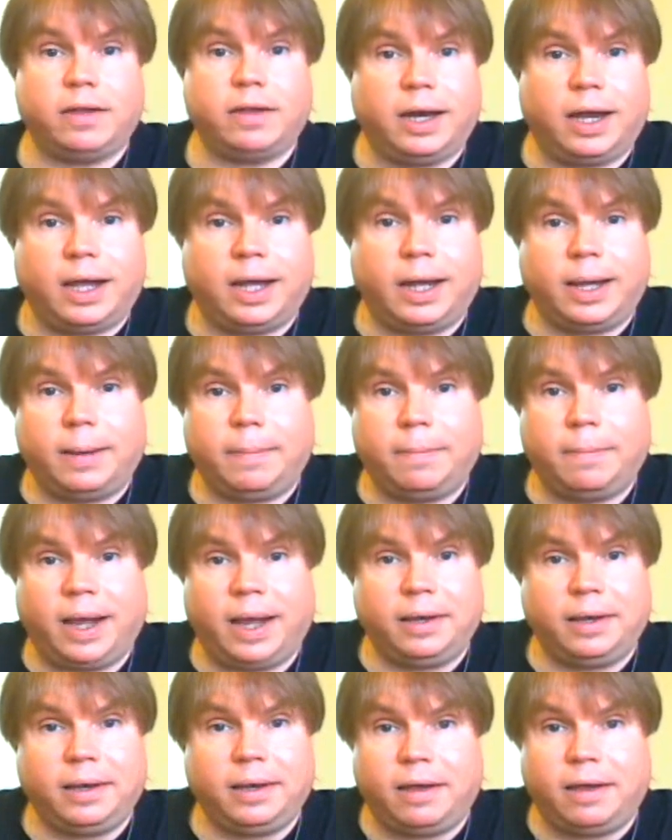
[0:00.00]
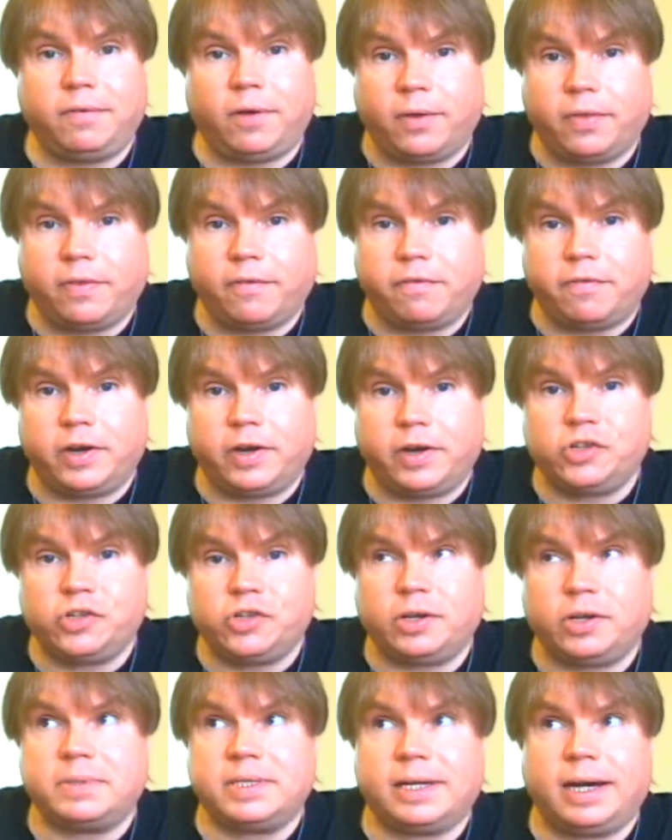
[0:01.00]
it. I love all the
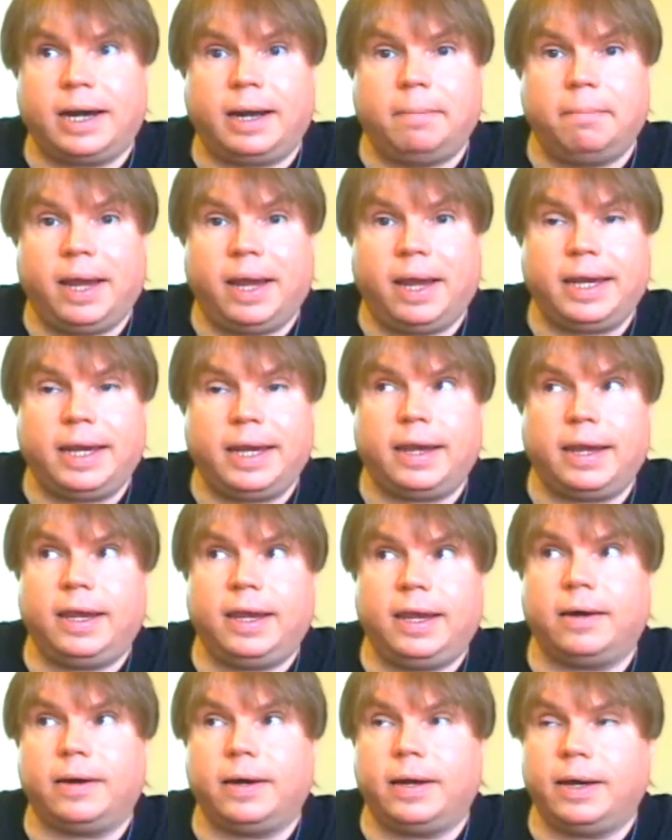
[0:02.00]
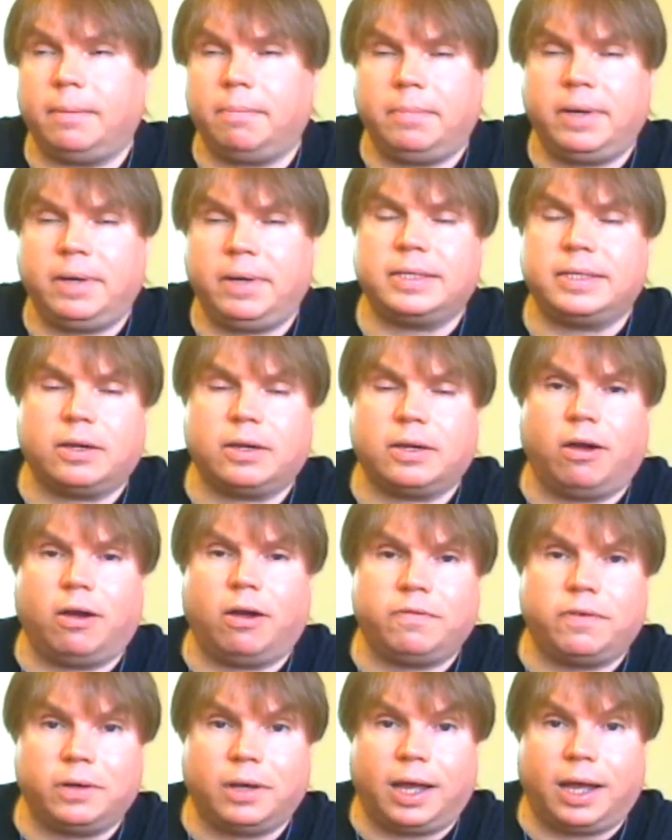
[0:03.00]
friendships that I'm making here, and it means an
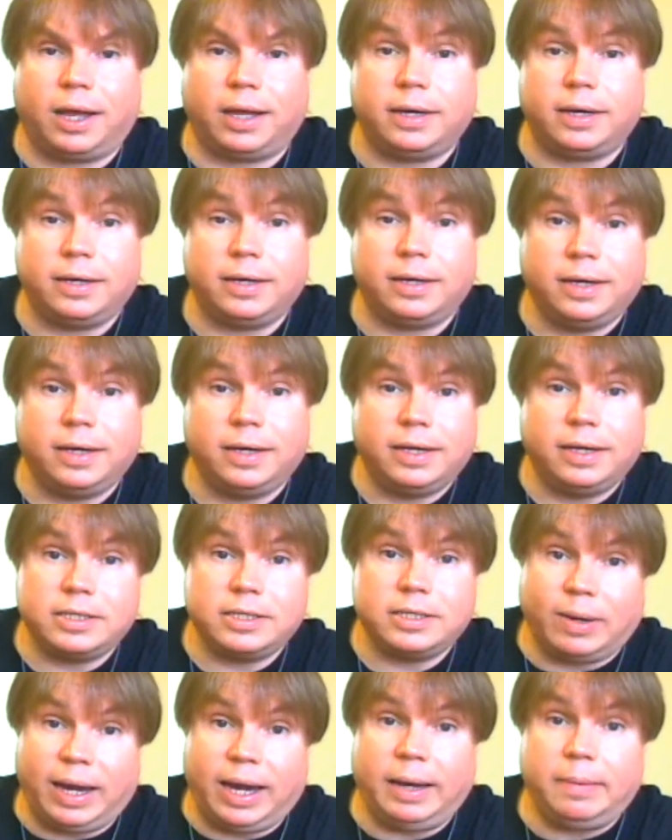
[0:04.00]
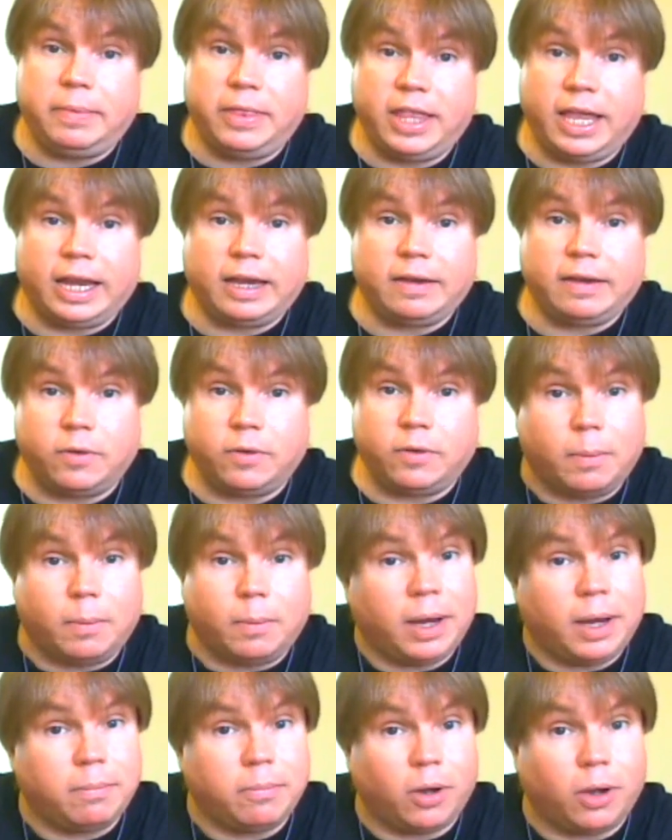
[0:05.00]
awful lot. So I'm thankful at
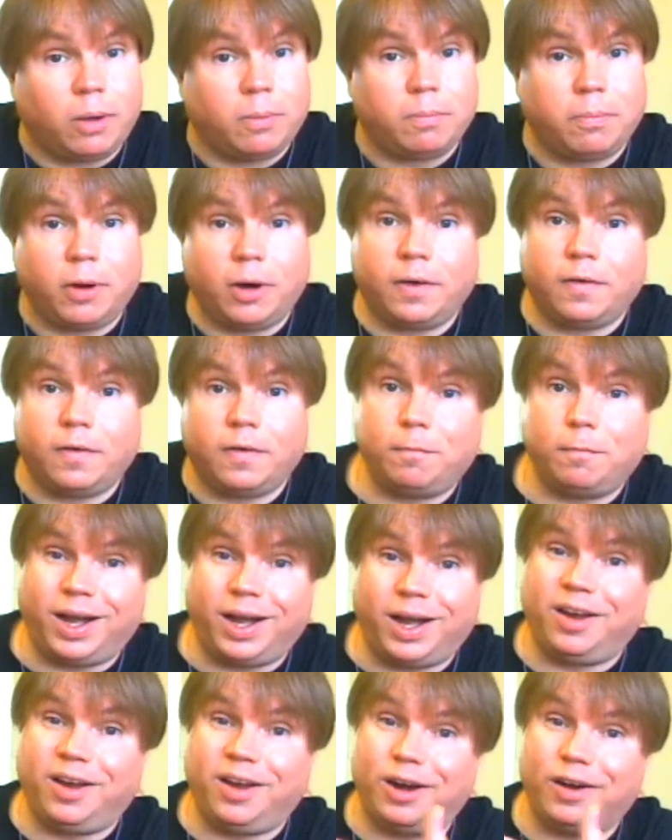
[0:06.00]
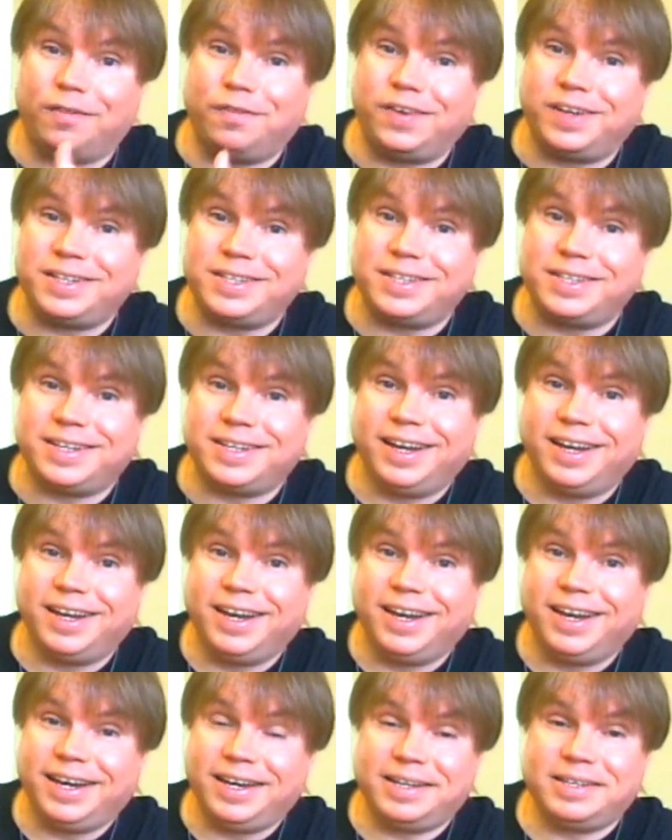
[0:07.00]
Mabon. Part of my harvest
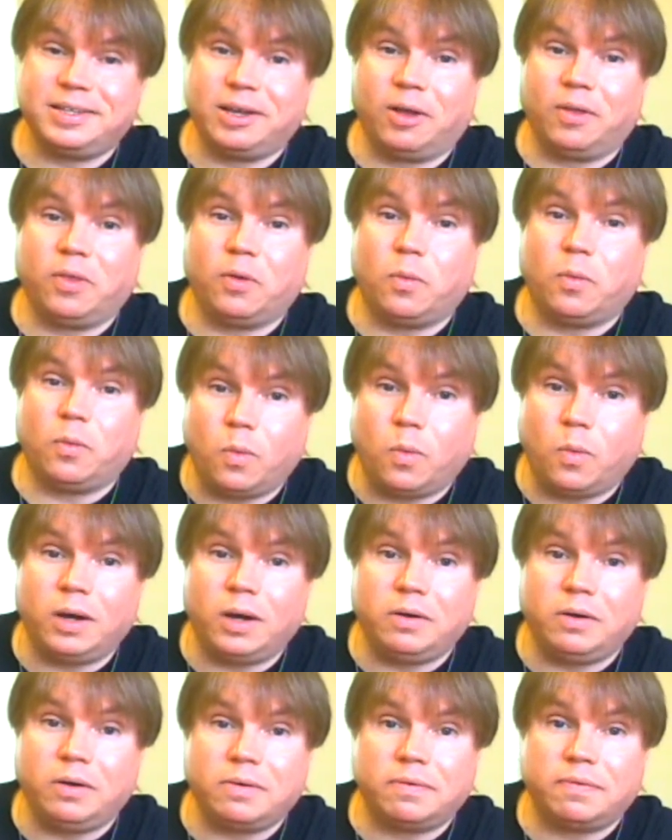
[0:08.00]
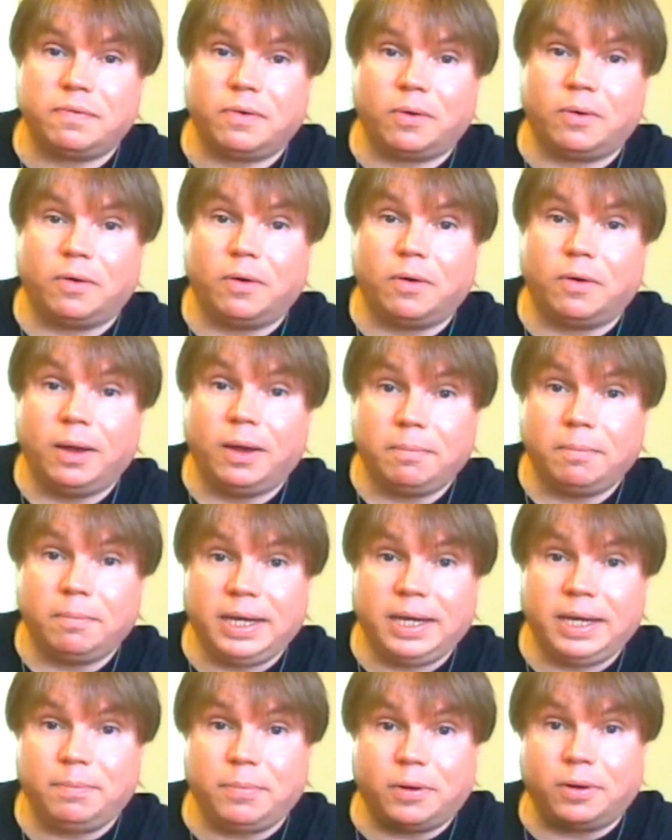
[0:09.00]
is all the wonderful
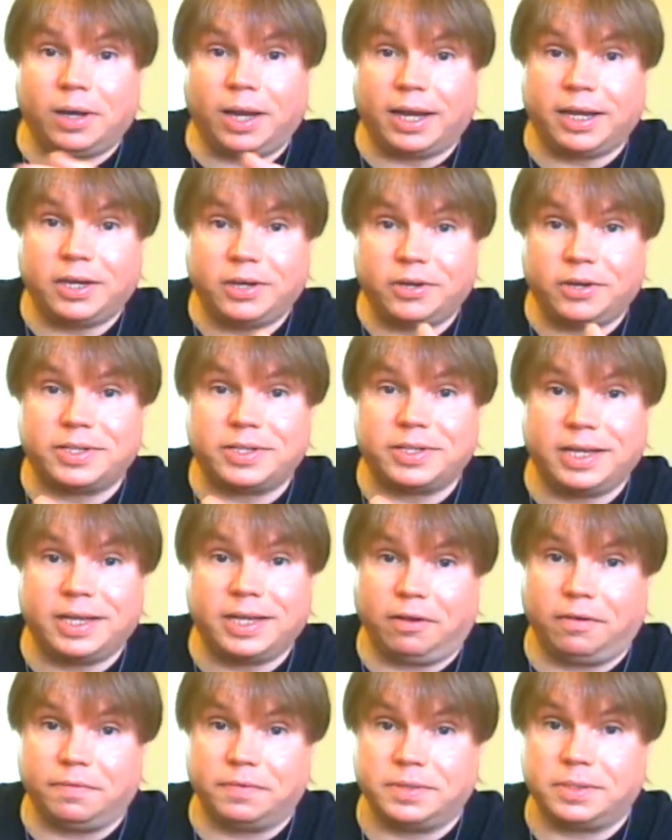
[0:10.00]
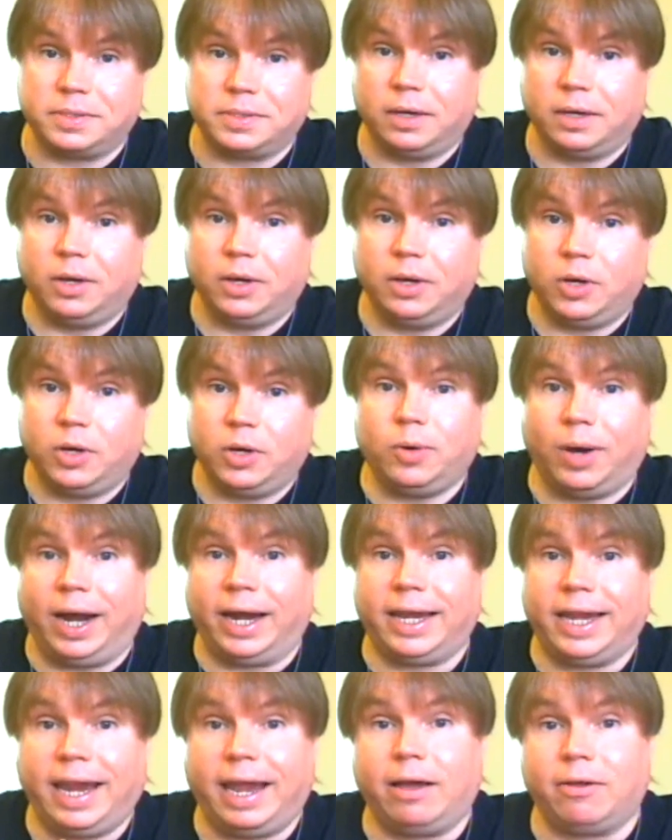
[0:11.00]
people like yourselves who
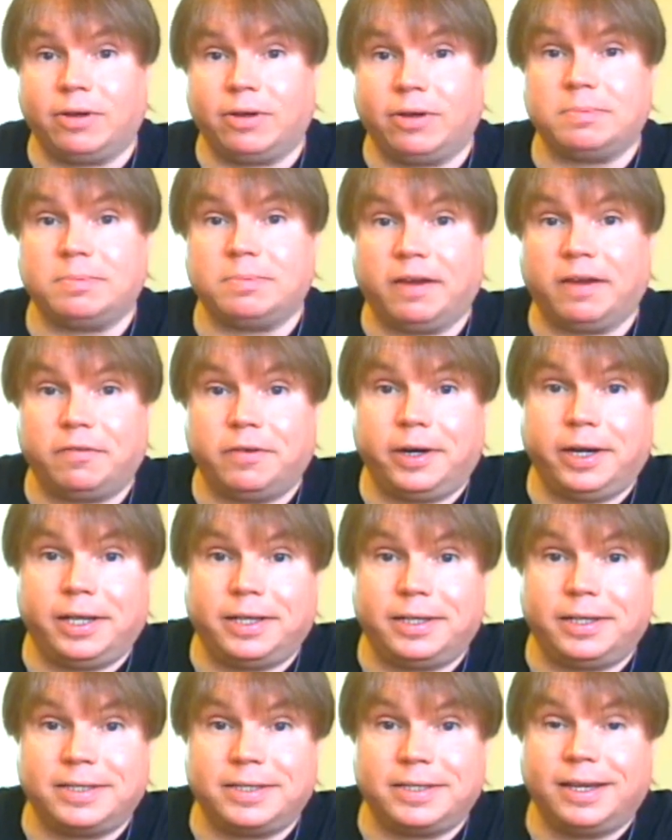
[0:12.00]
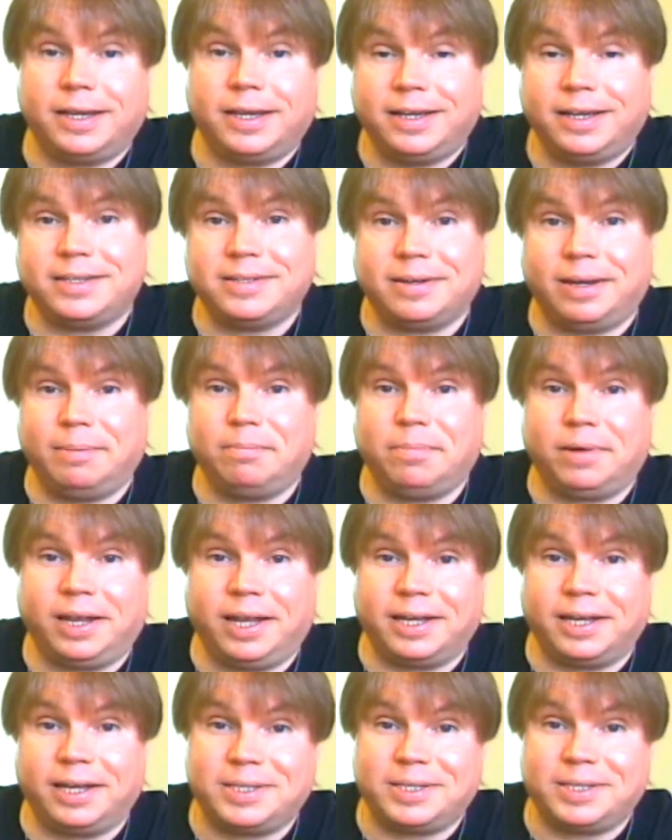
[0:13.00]
I count as my friends. So I'm
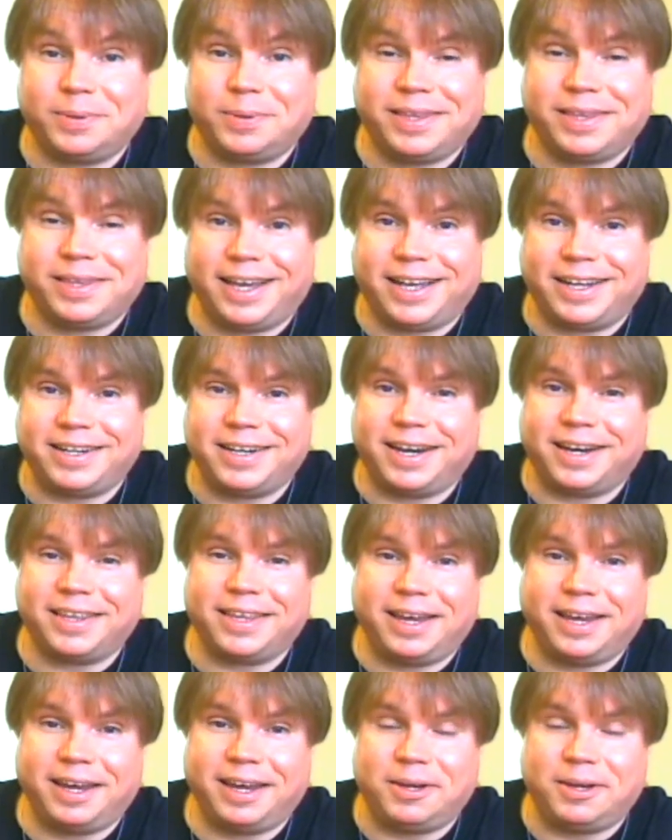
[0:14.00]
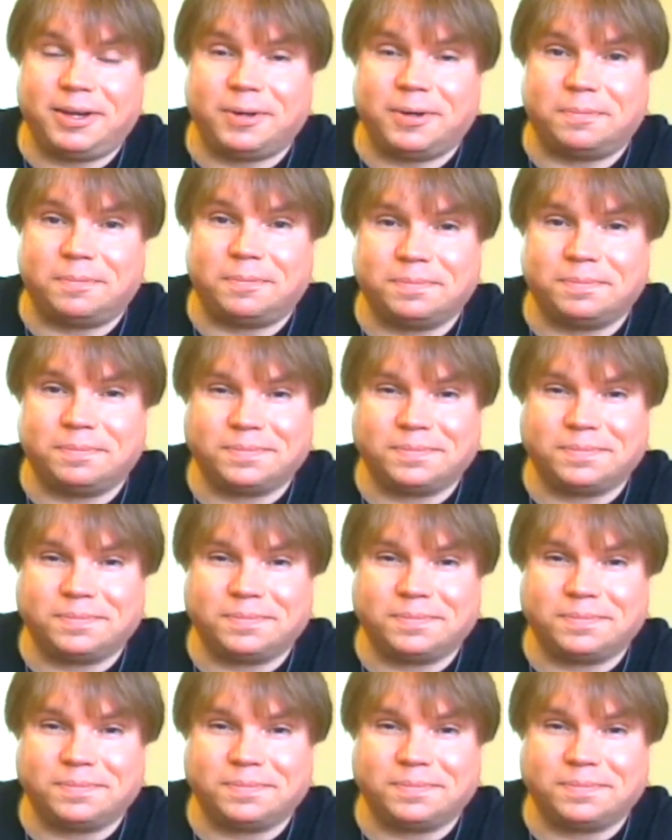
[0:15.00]
blessed with that, and I thank you.